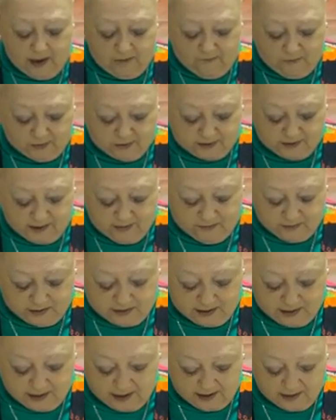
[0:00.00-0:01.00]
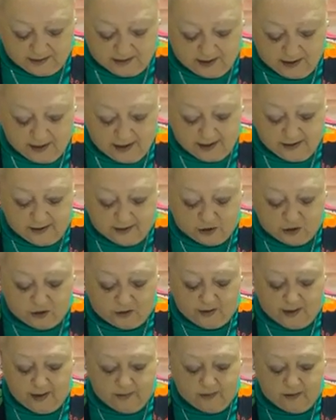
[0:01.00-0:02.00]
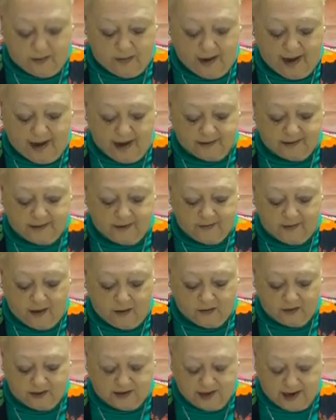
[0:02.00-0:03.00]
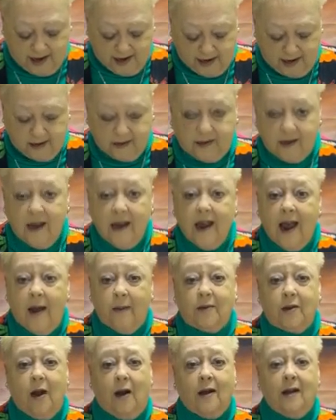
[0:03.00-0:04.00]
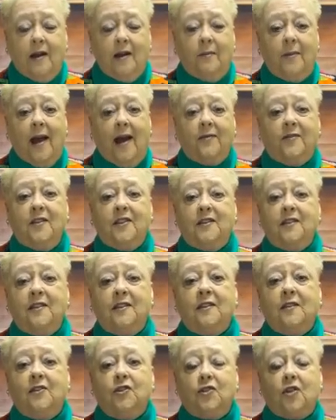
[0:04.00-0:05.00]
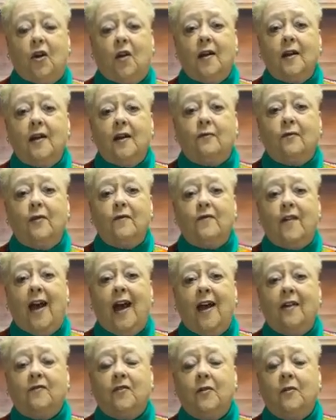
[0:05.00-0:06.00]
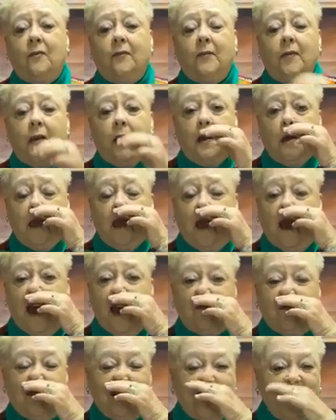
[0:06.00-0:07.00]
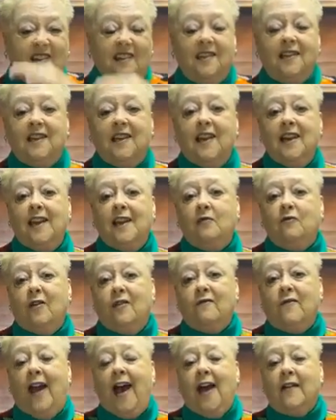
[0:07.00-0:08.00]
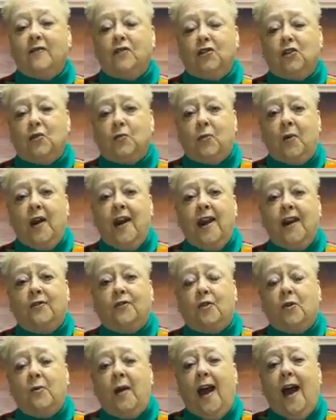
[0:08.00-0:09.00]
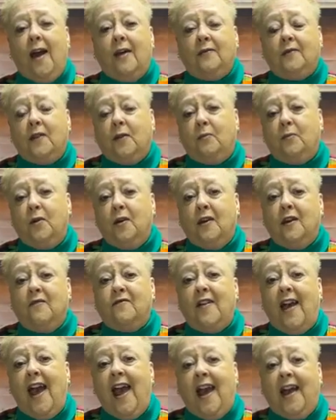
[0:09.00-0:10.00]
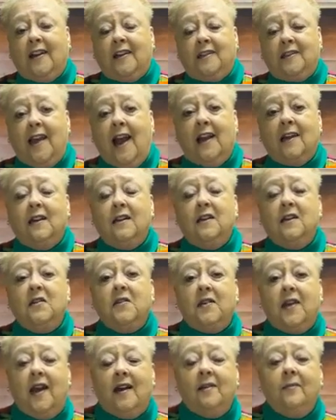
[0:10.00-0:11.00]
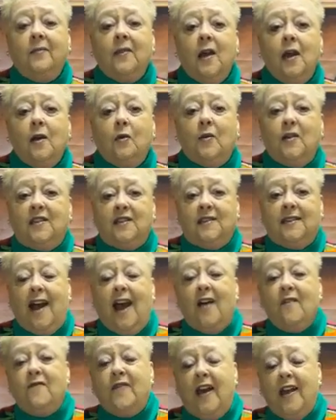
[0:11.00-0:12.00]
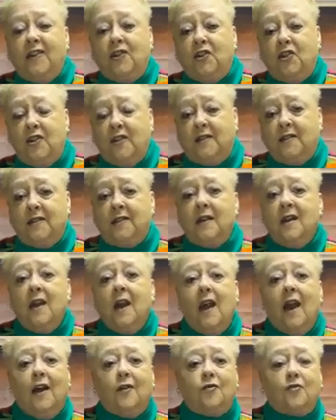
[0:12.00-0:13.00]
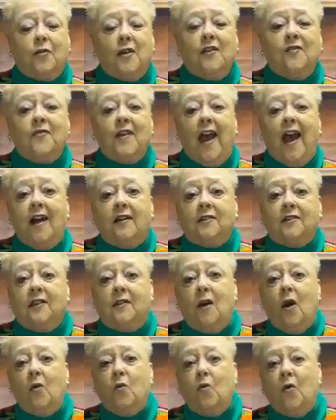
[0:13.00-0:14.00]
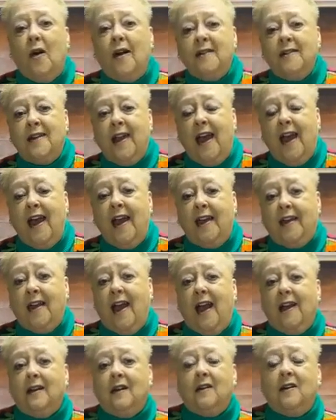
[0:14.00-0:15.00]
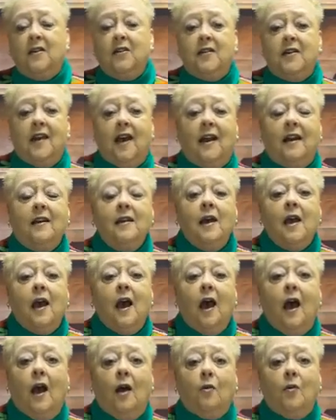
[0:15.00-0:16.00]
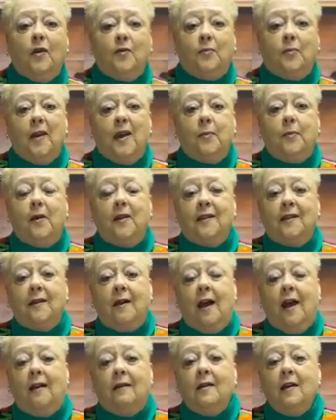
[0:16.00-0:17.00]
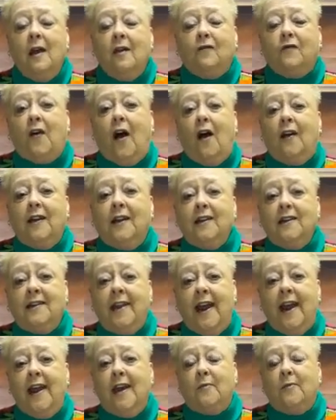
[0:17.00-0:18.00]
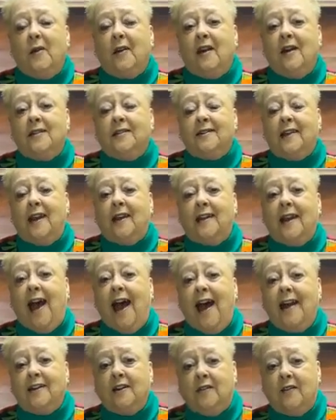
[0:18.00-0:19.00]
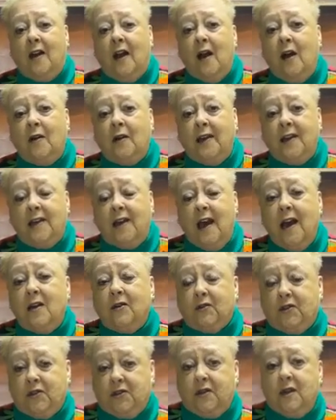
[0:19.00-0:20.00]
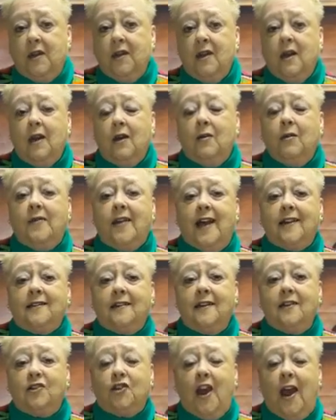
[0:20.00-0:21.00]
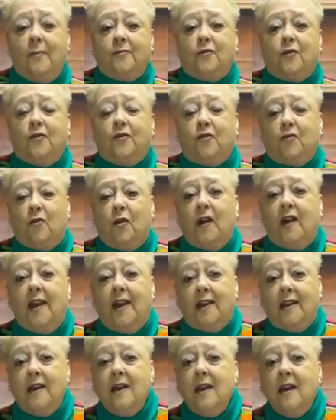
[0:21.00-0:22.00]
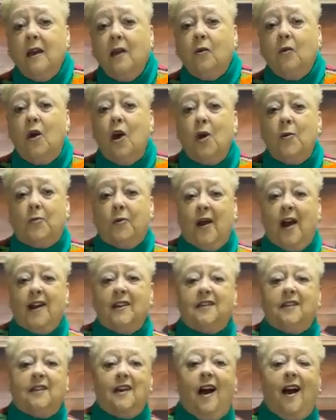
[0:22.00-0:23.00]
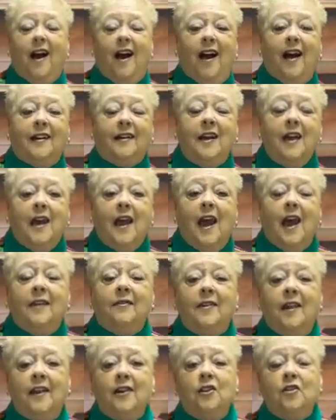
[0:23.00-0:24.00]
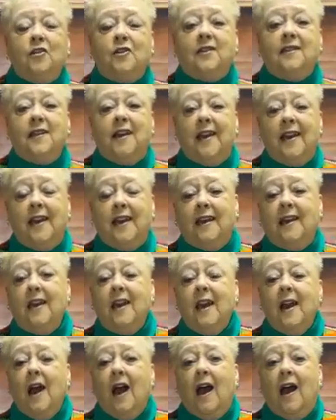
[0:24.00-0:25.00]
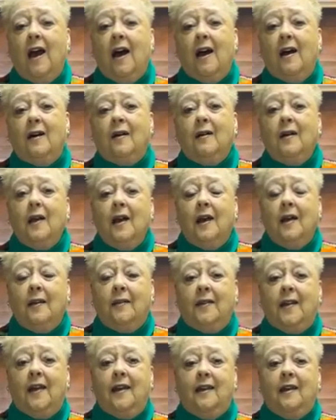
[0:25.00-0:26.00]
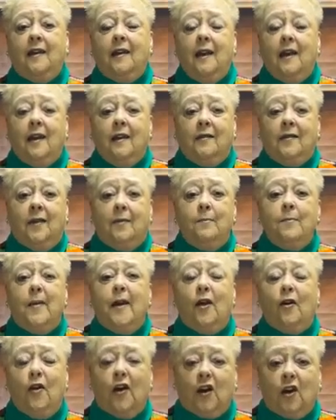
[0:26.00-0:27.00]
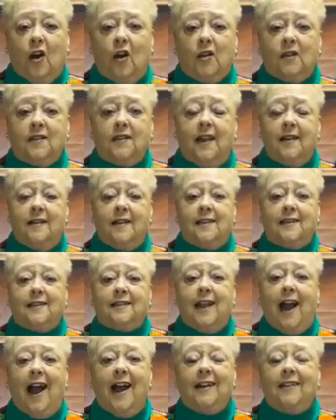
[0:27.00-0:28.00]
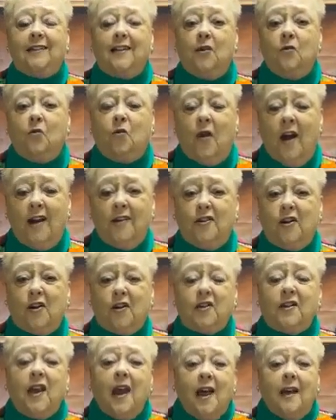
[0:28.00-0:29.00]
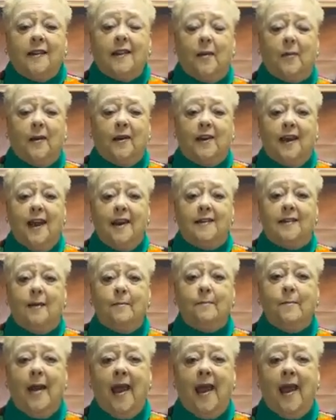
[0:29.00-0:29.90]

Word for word: in verse 17 and it shall come to pass in those days i'm talking about this is the starting of revival and we're going to see revival spread throughout the book of Acts. Hallelujah. With salvations, uh, 3,000 on one day. Hallelujah. Uh, with people uh, falling dead because they lied to the Holy Ghost. Ooh, that's in chapter 3. Woo, praise God. And then you see uh, the the miracles and the signs and wonders that begin to